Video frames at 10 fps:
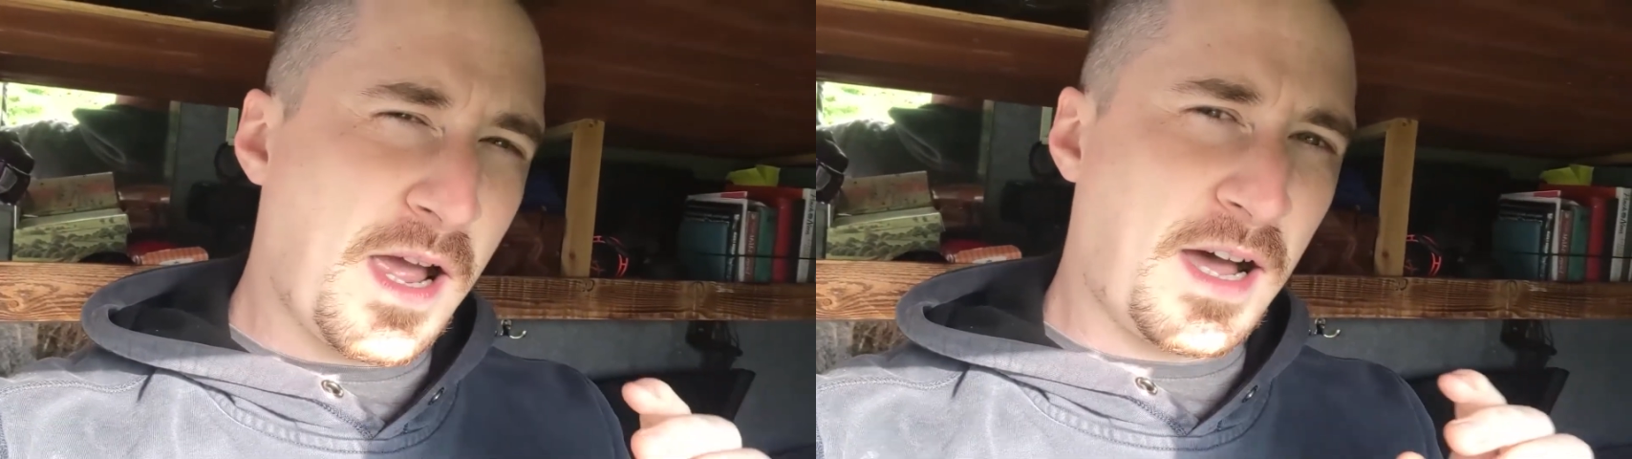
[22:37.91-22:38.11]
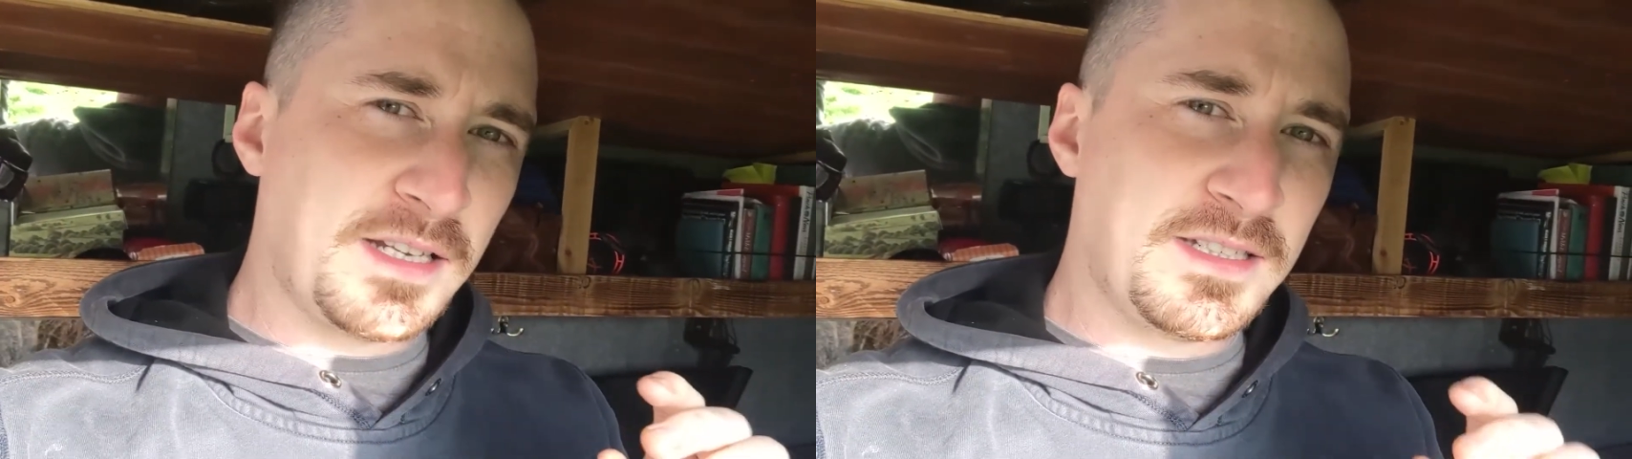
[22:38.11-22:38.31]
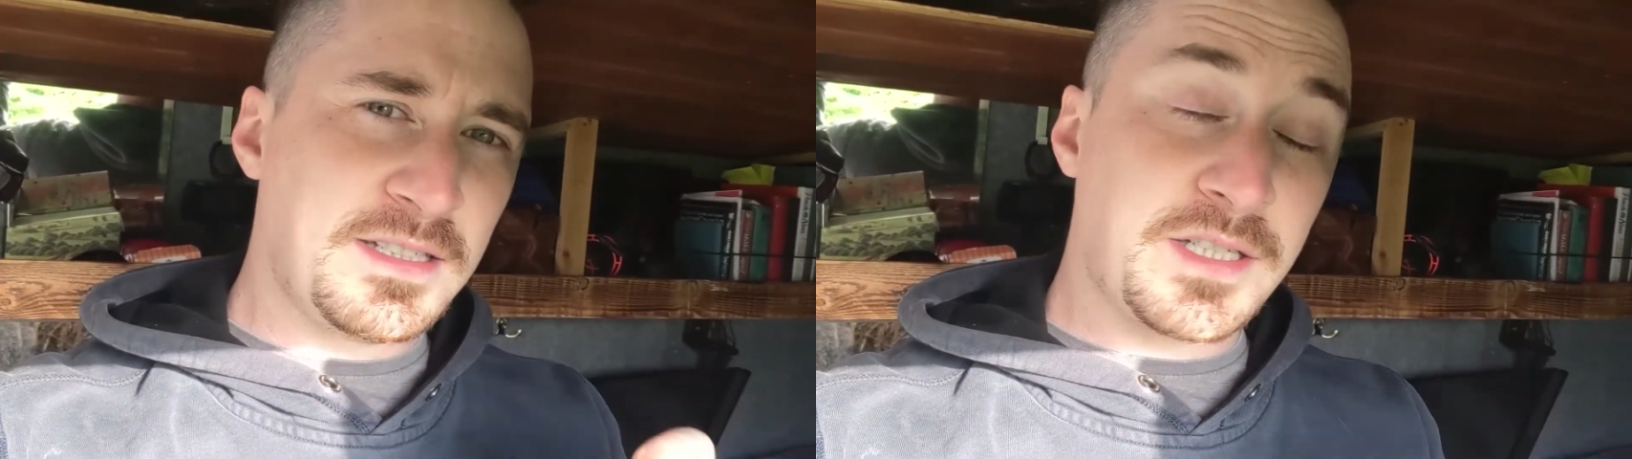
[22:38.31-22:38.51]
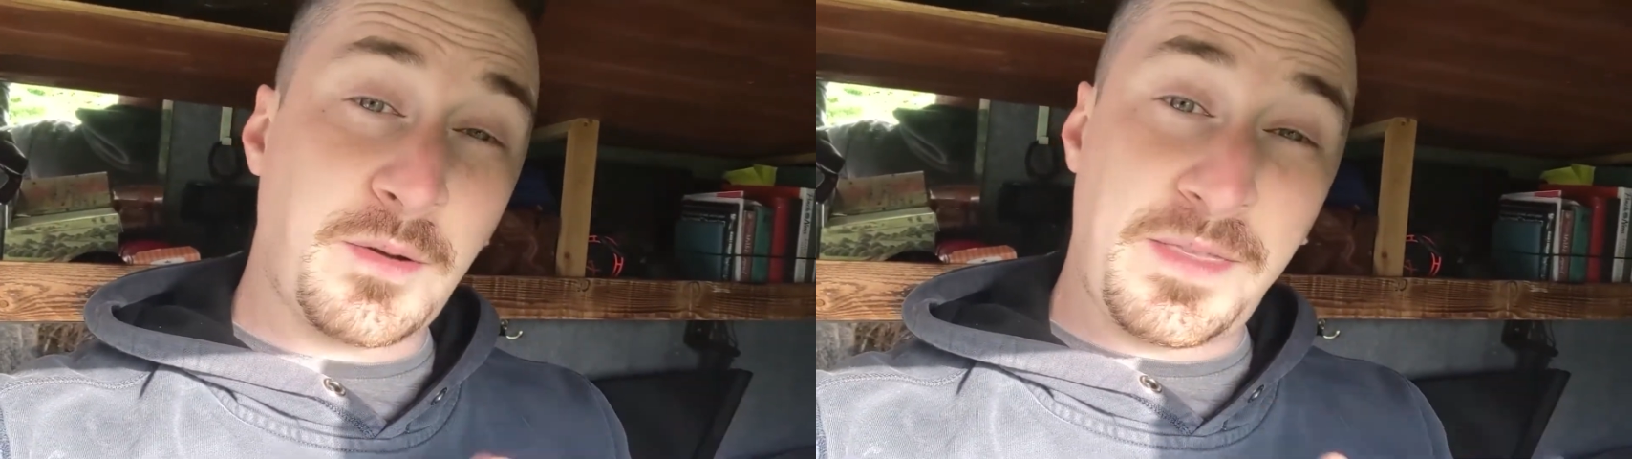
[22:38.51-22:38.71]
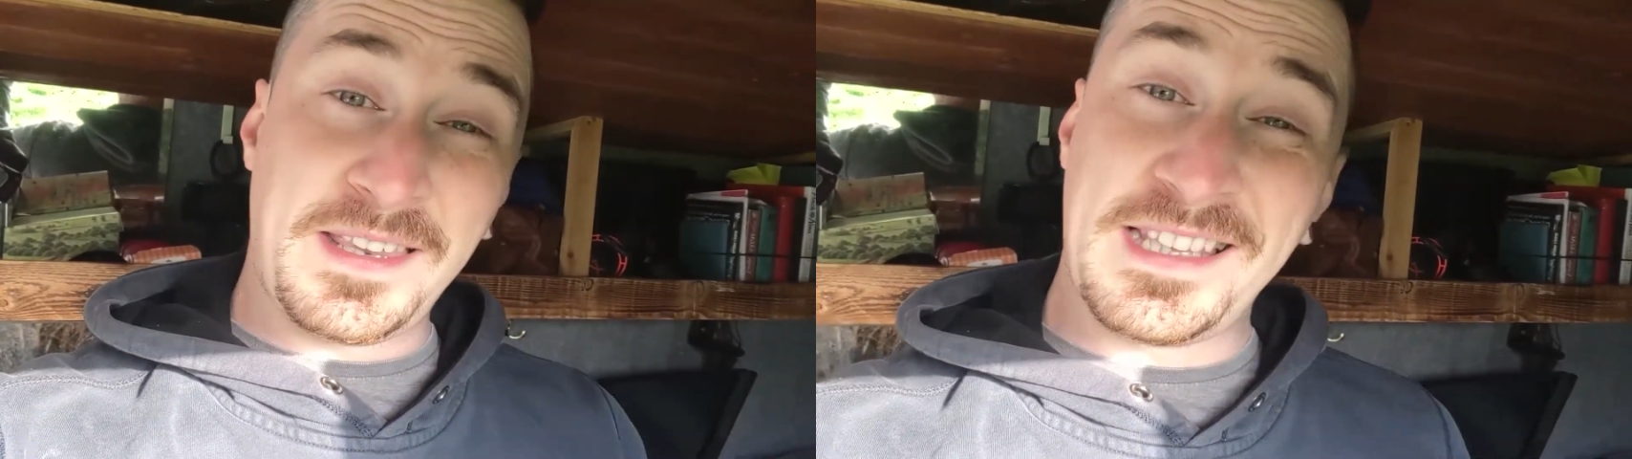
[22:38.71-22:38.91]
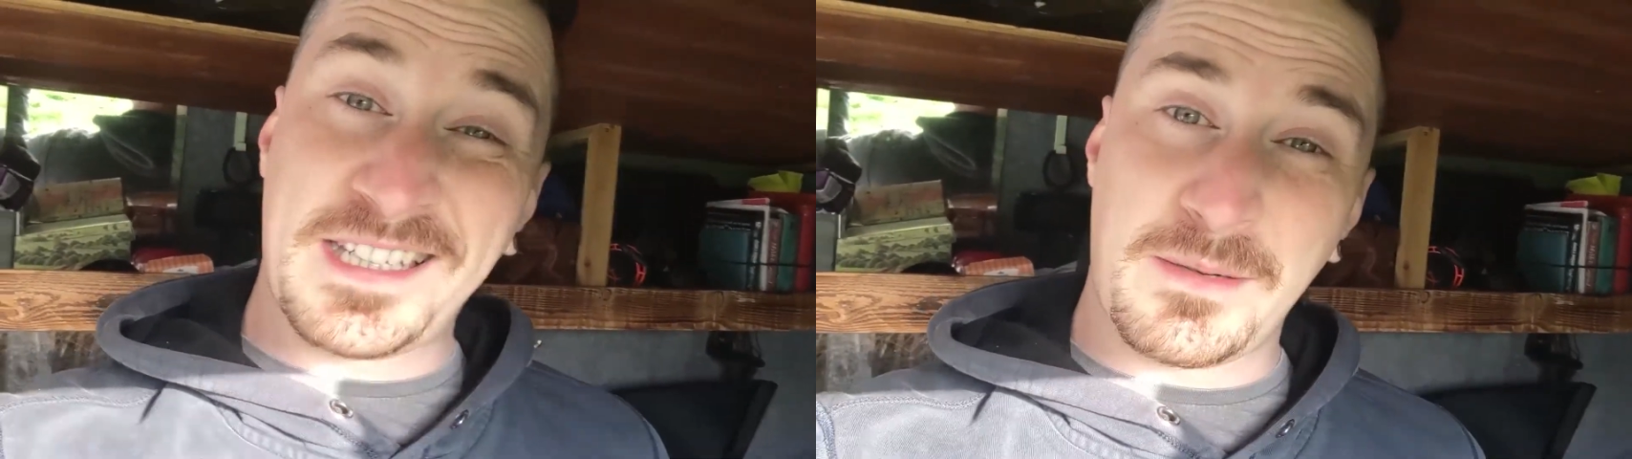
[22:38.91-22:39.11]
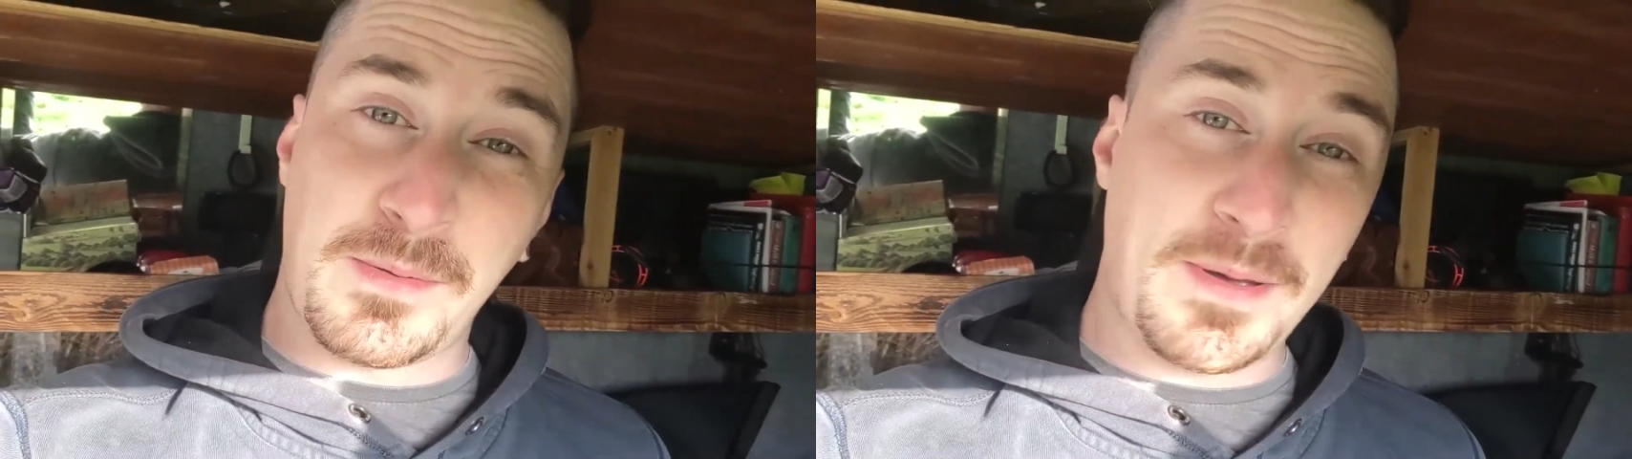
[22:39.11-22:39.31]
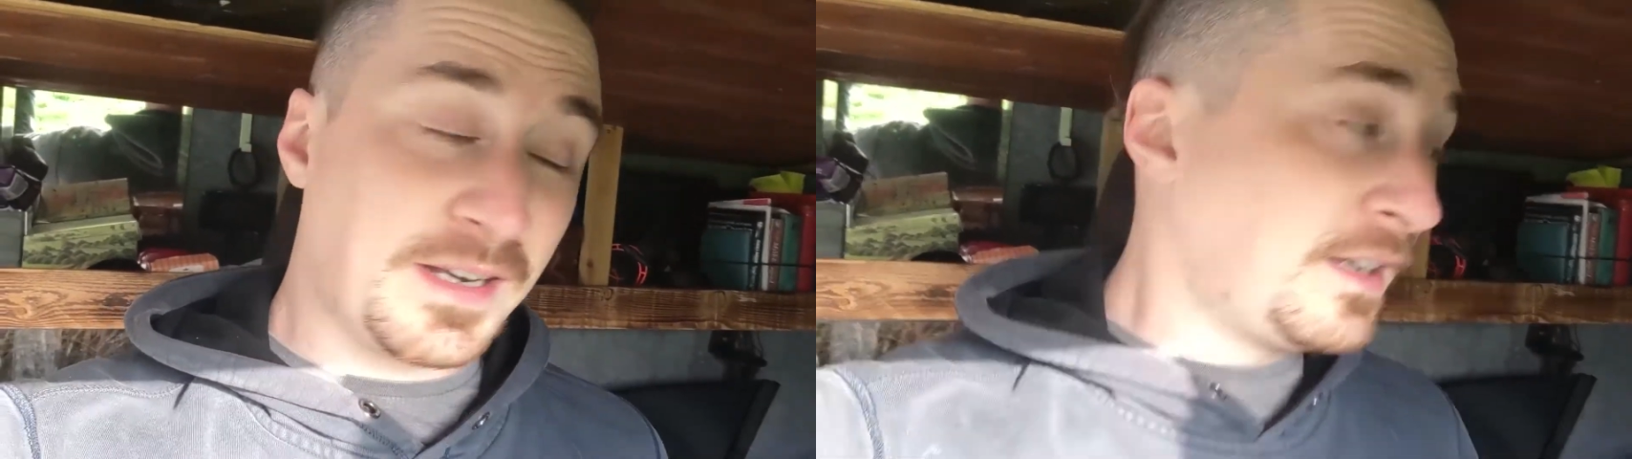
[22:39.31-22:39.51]
hardens, so I think that's gonna be
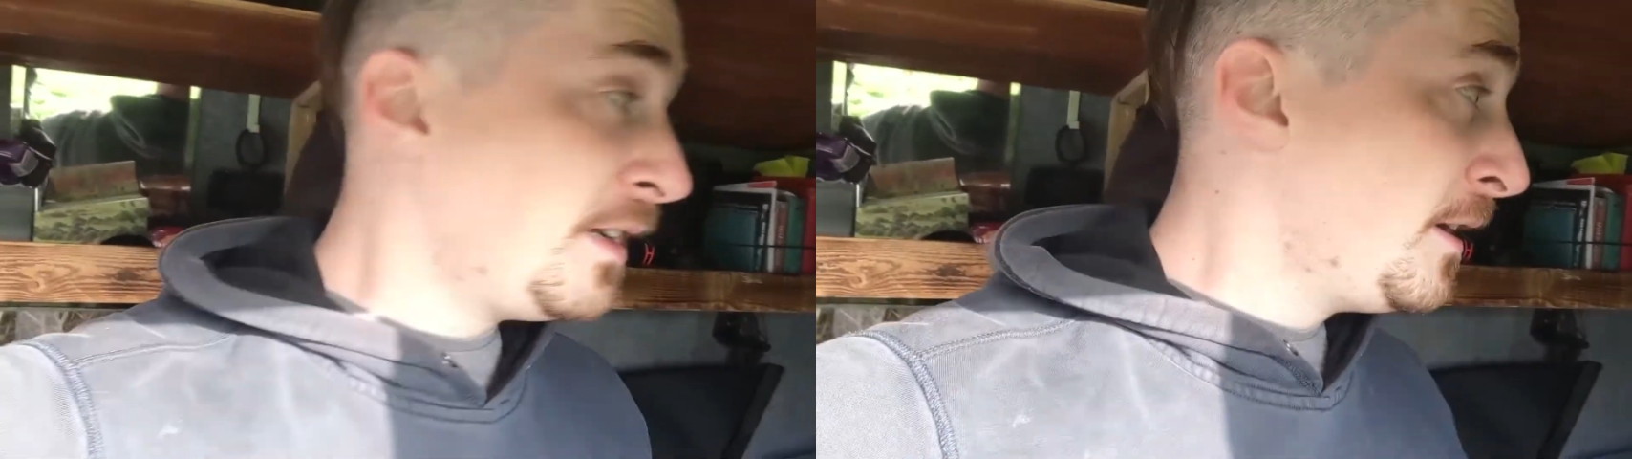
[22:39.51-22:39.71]
better.